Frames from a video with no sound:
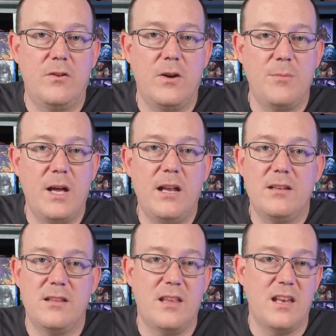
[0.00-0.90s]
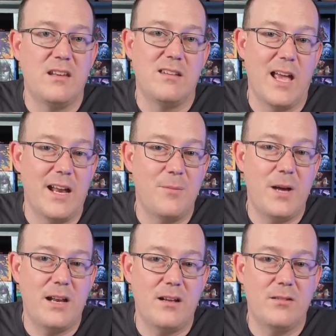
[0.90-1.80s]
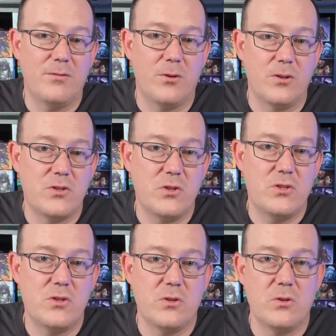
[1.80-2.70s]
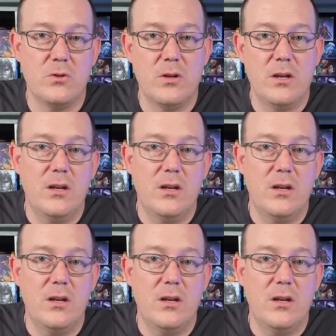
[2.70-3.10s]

3 mana to then gain a mana for a 2/2.